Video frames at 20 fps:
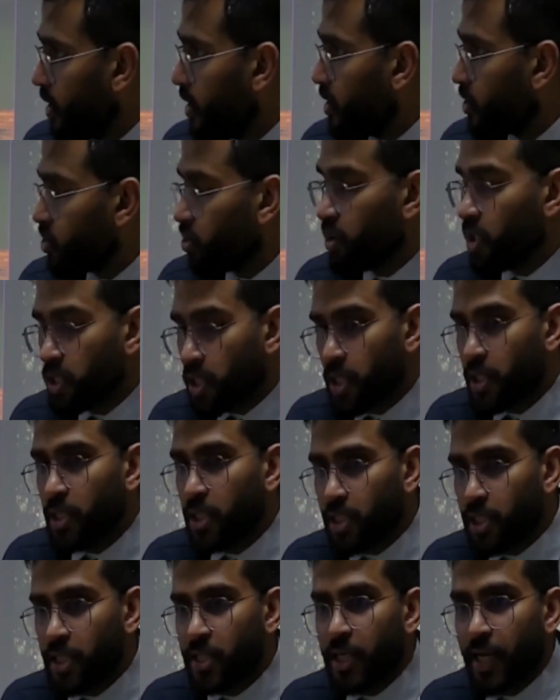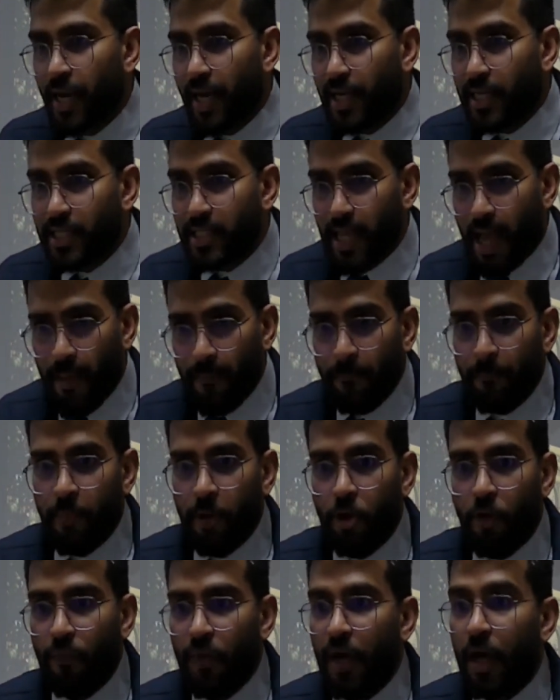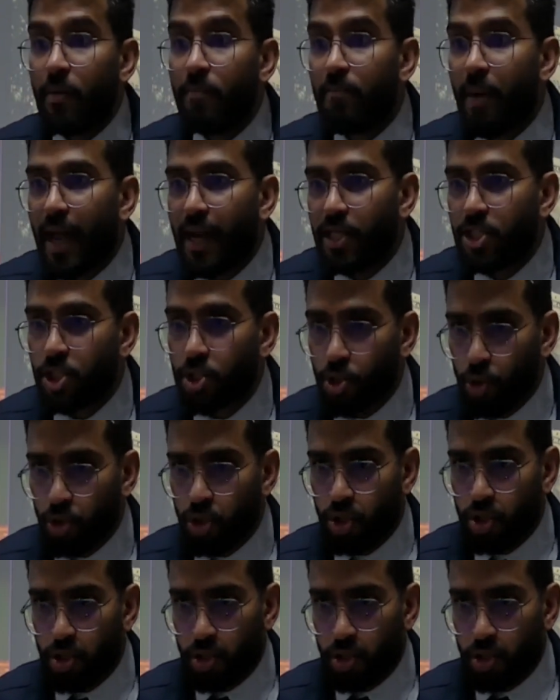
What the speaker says: So this is an example of an unbalanced growth